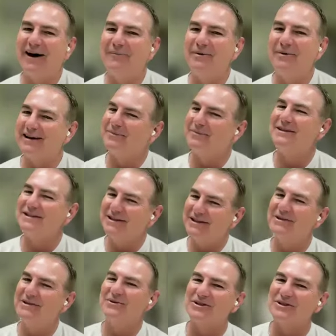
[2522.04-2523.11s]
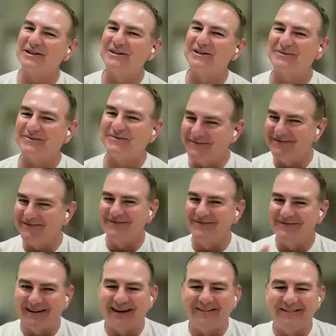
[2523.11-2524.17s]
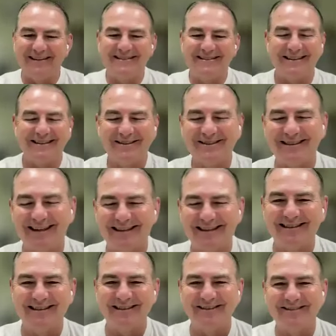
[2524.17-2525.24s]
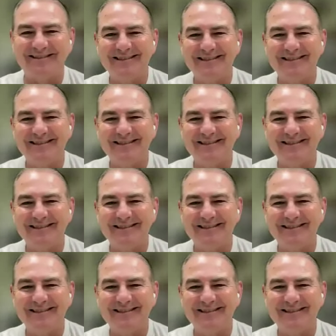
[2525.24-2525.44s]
be I'll be coming to see you soon. Coming to see you your know. son